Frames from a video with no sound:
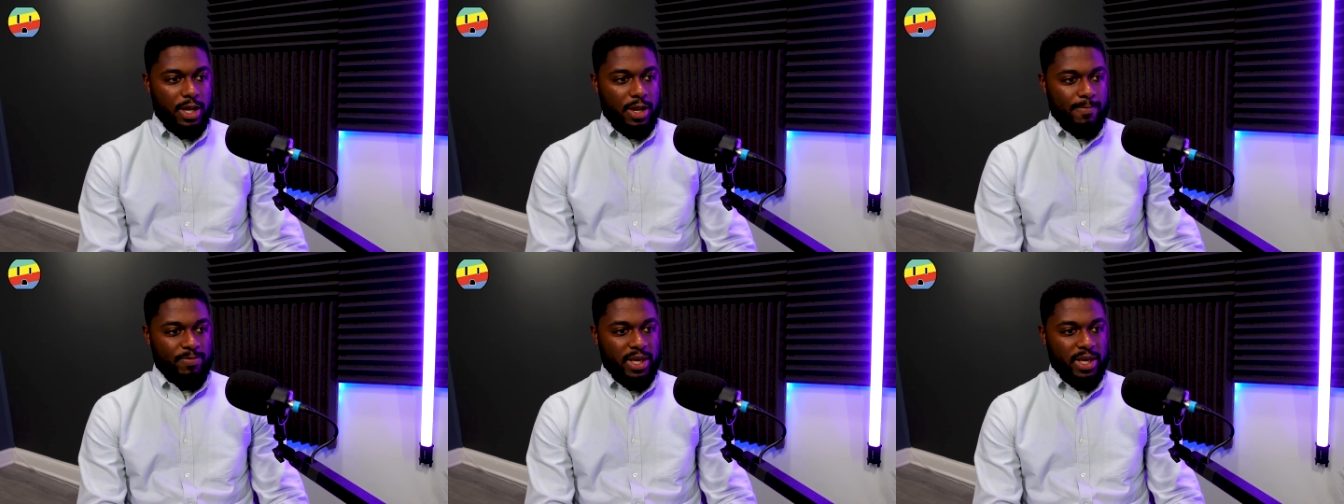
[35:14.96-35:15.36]

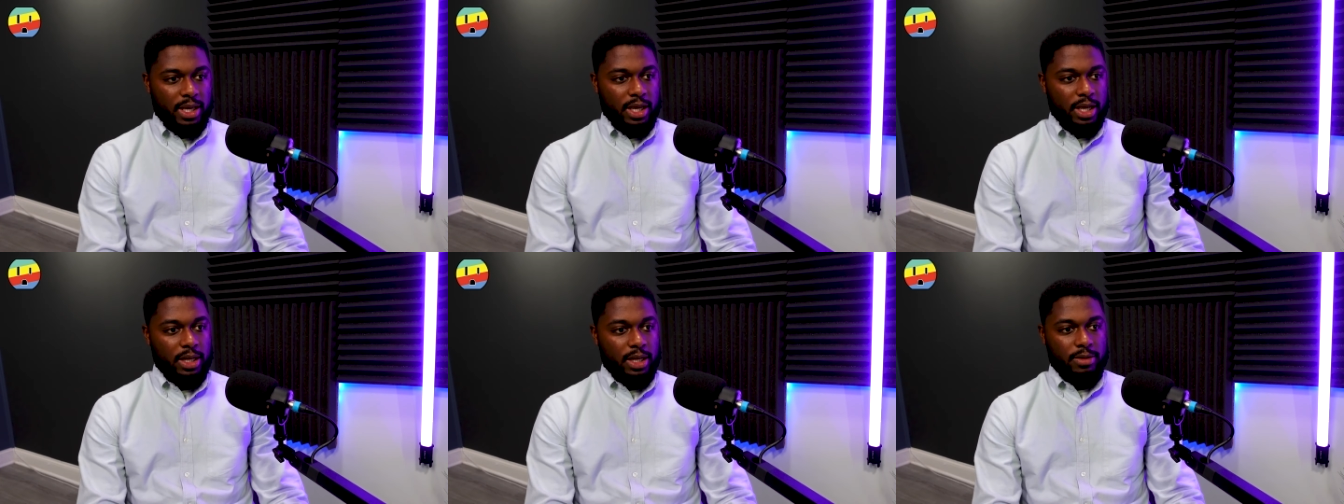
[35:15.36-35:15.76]

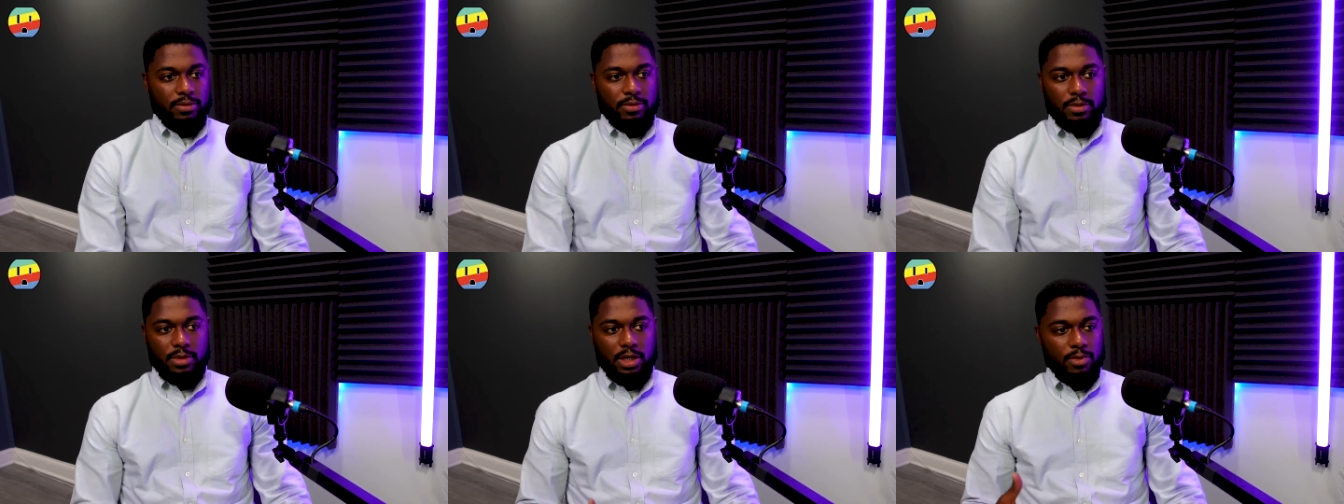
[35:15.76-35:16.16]
and
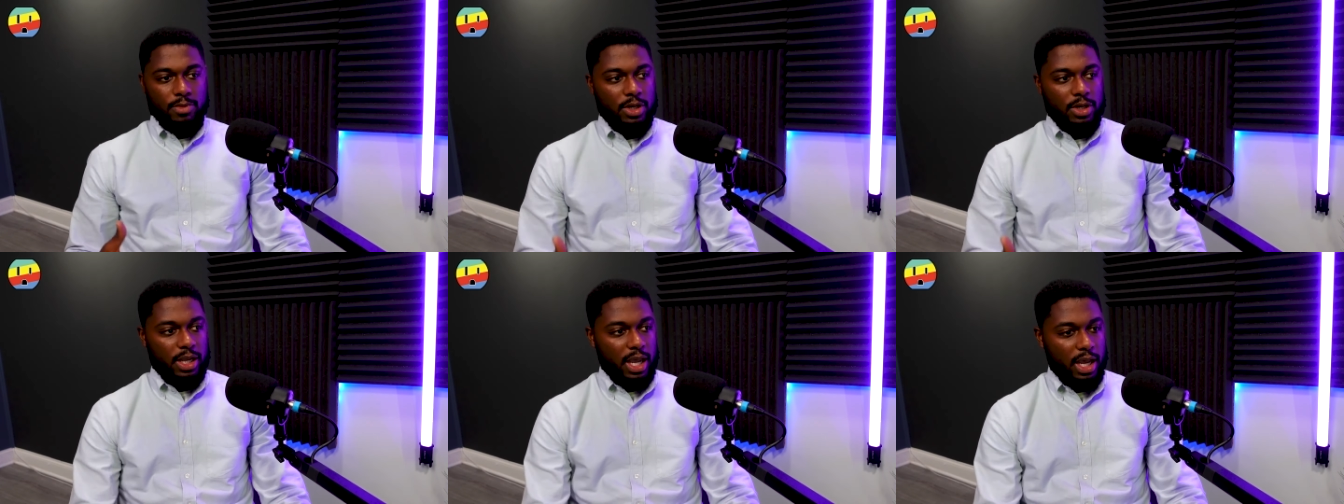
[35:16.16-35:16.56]

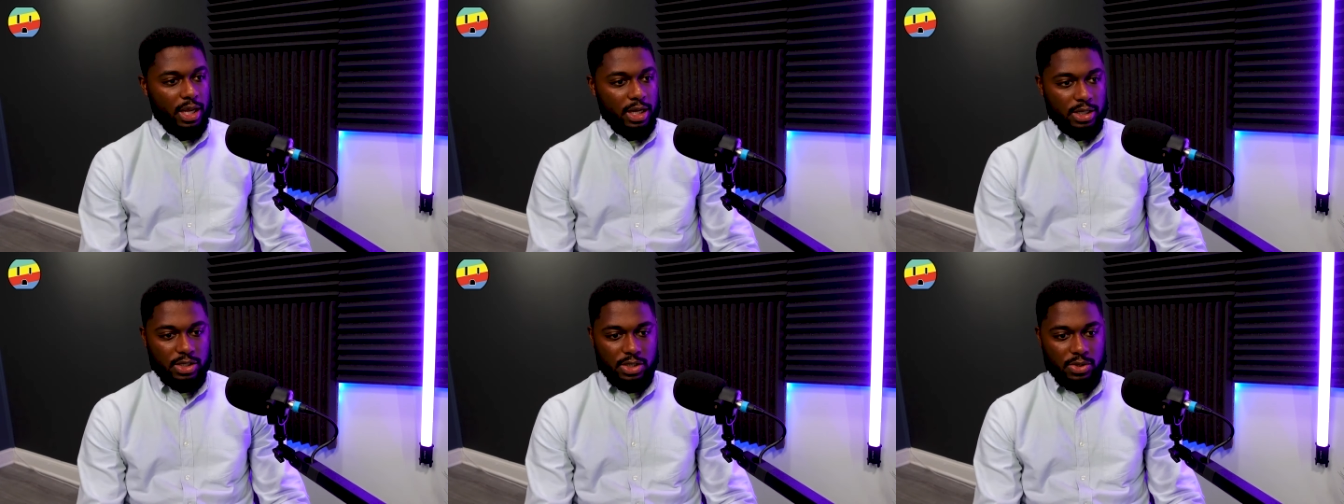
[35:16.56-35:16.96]
communicate
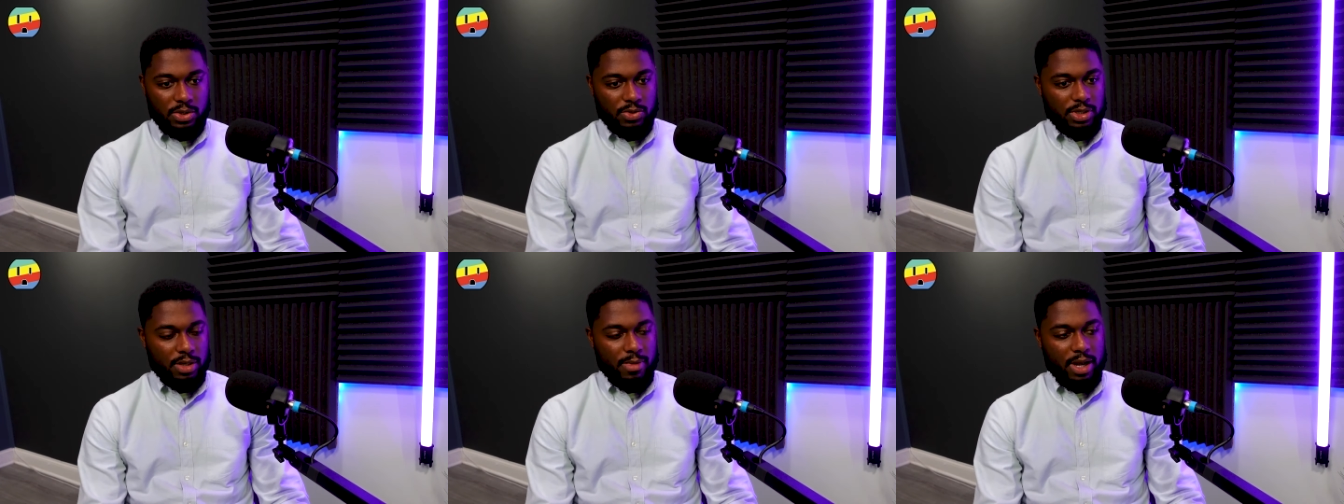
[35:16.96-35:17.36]
it to
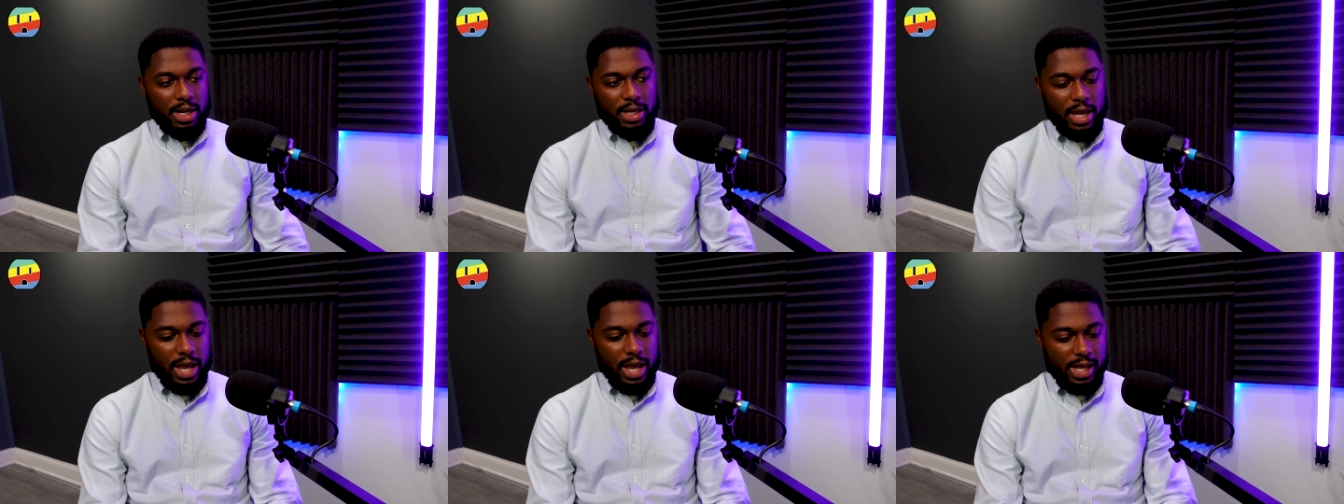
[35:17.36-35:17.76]
somebody
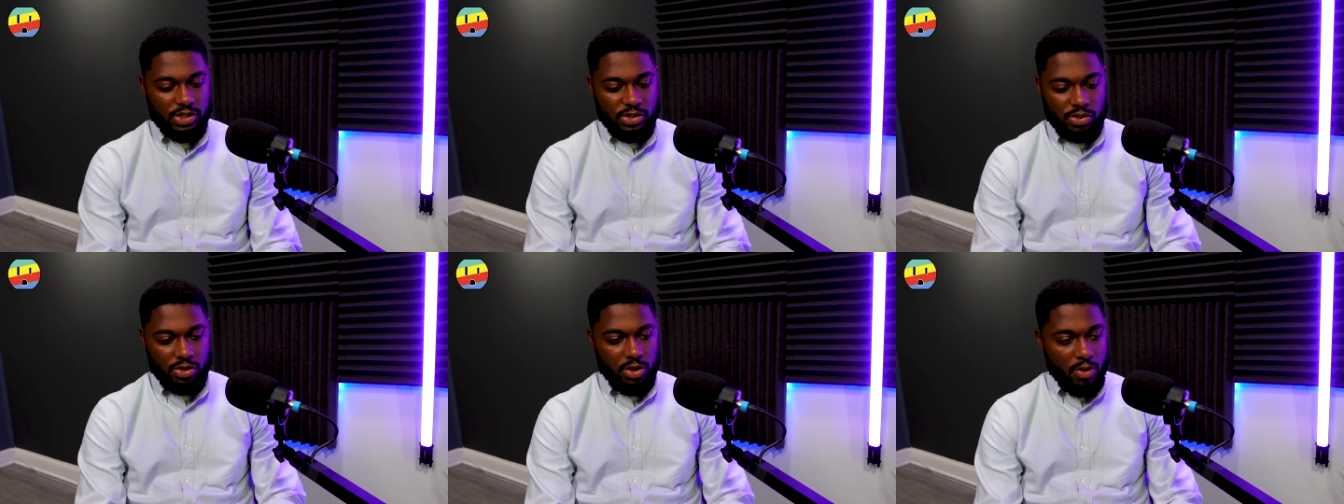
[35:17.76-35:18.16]
that
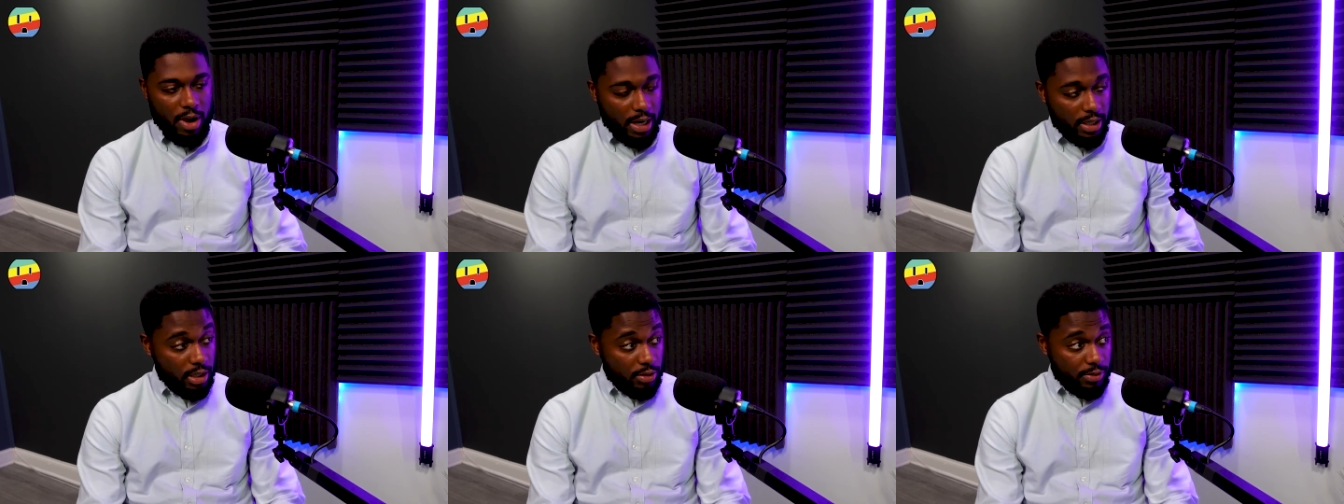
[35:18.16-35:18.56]
has no
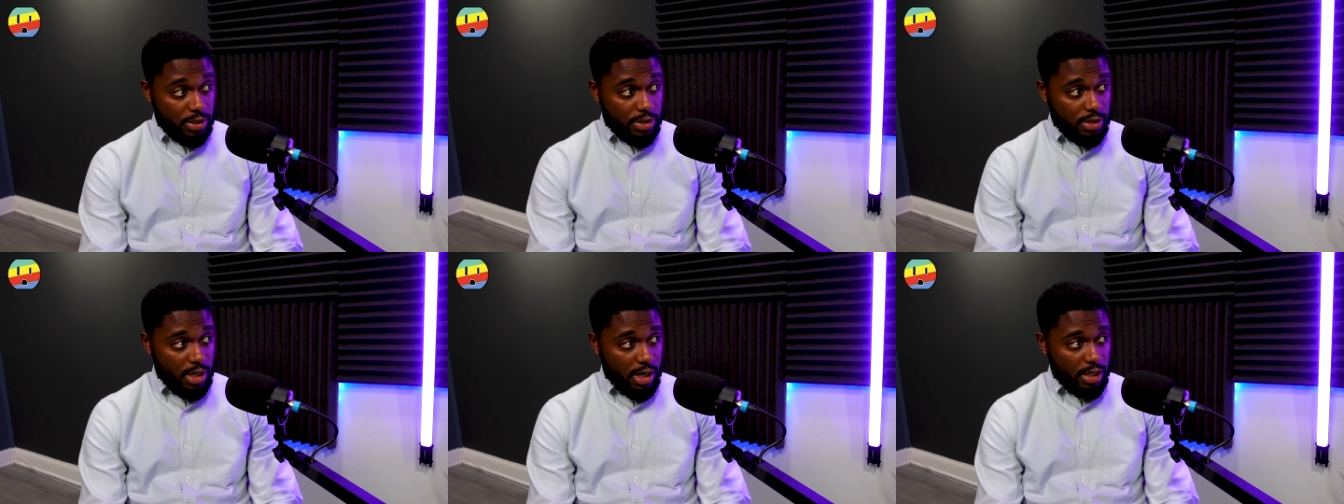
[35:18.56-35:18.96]
idea what
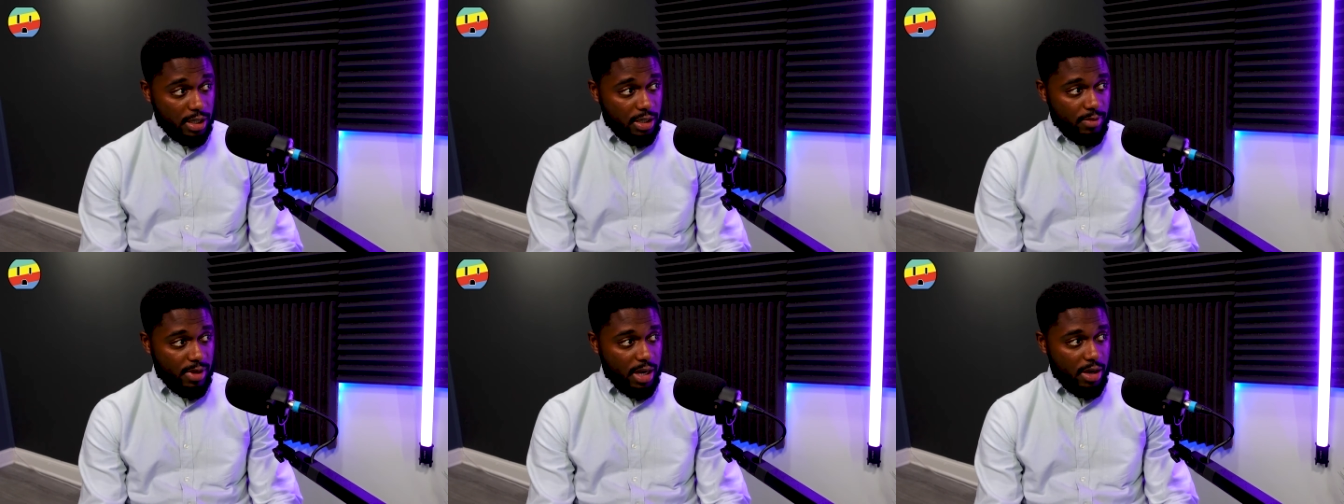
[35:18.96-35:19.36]
you're talking
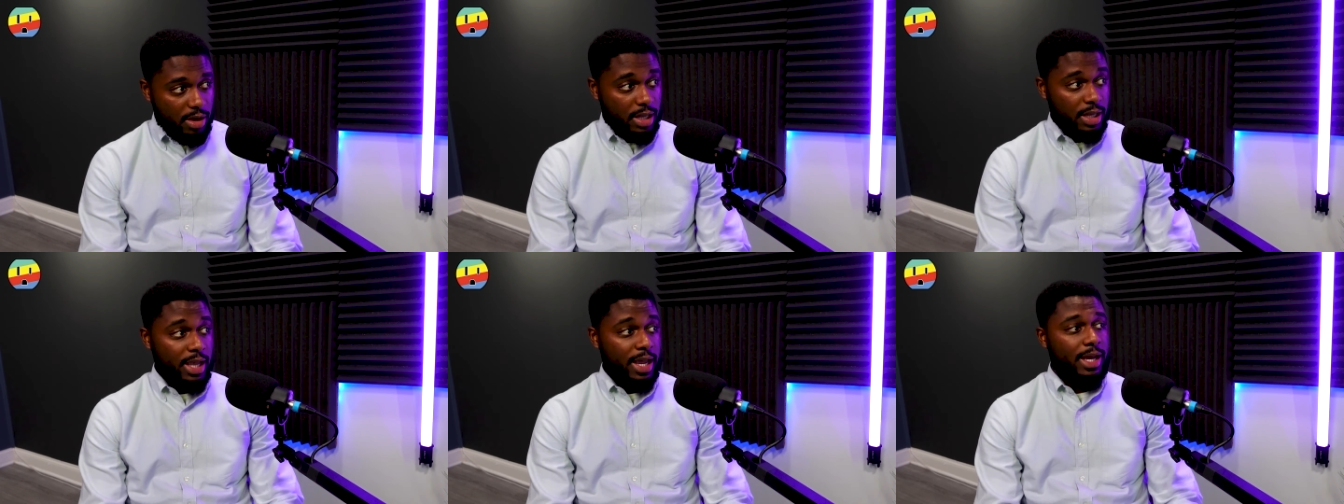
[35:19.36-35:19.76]
about
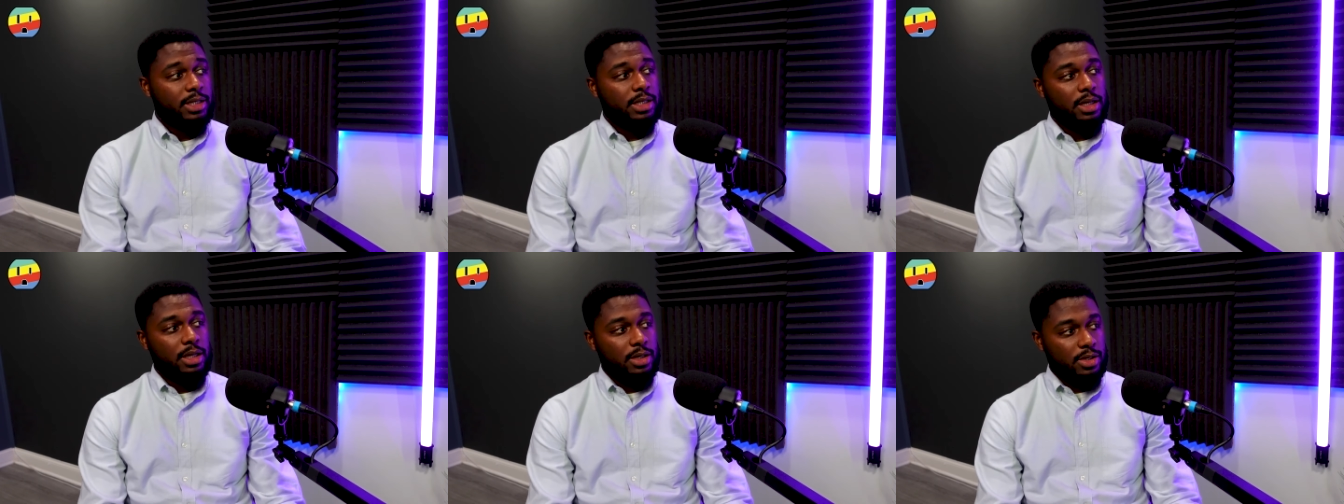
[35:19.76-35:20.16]
and they
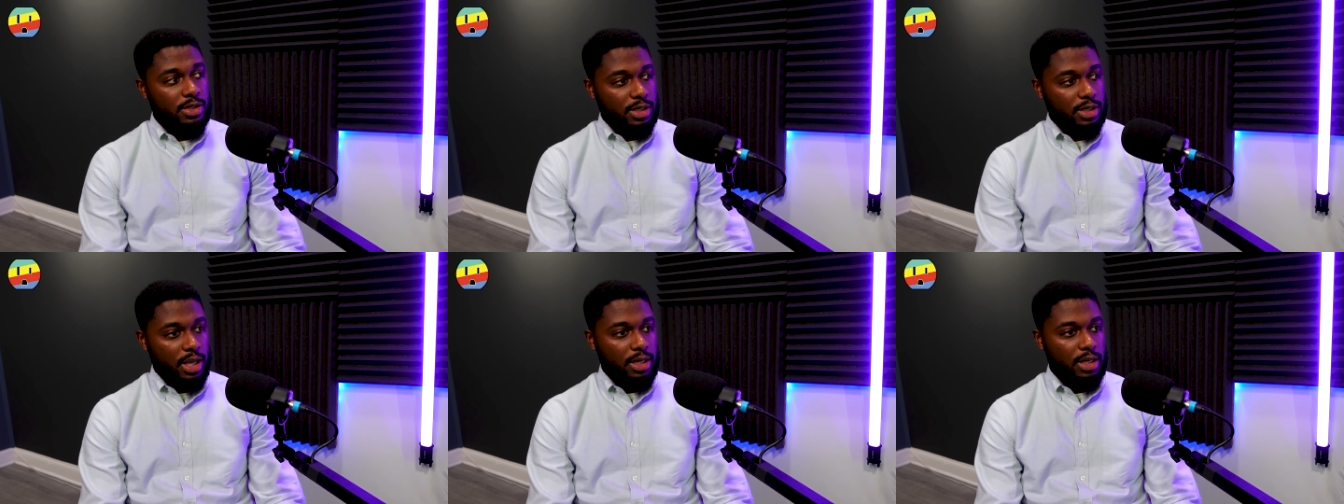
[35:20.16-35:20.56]
actually
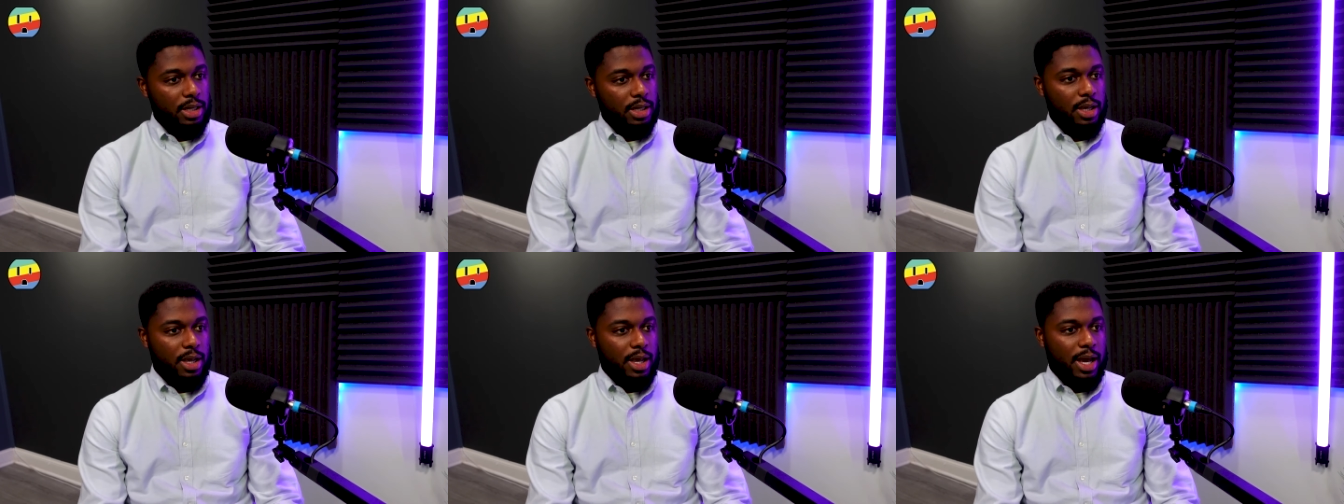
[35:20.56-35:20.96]
understand it,